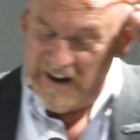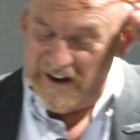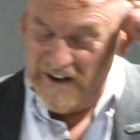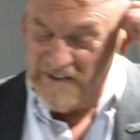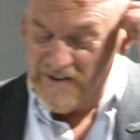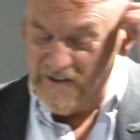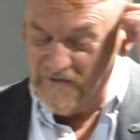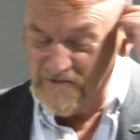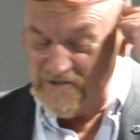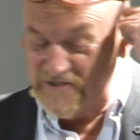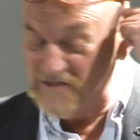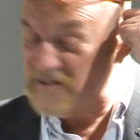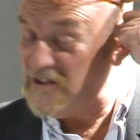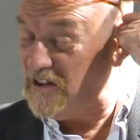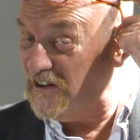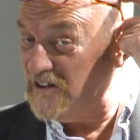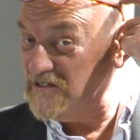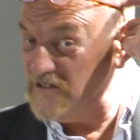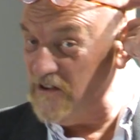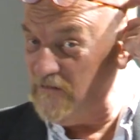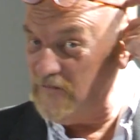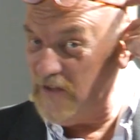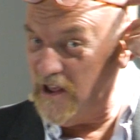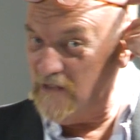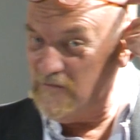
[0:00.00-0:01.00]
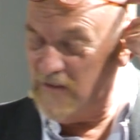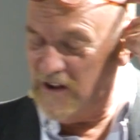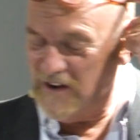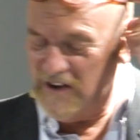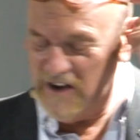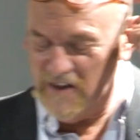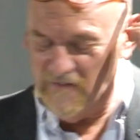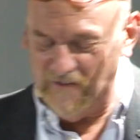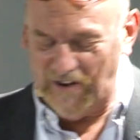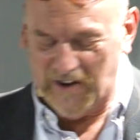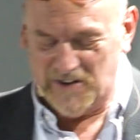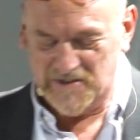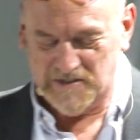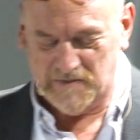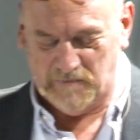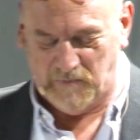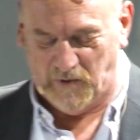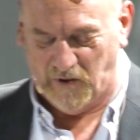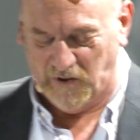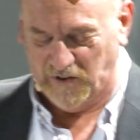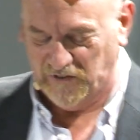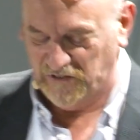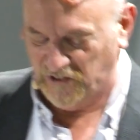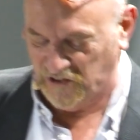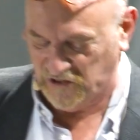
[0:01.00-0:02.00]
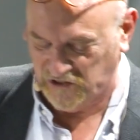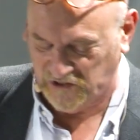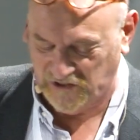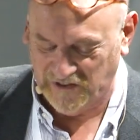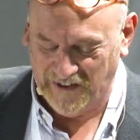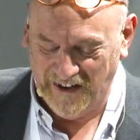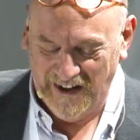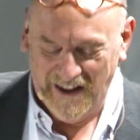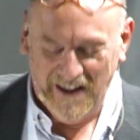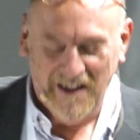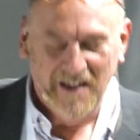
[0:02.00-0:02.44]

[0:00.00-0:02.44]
I certainly don't make my living as a politician.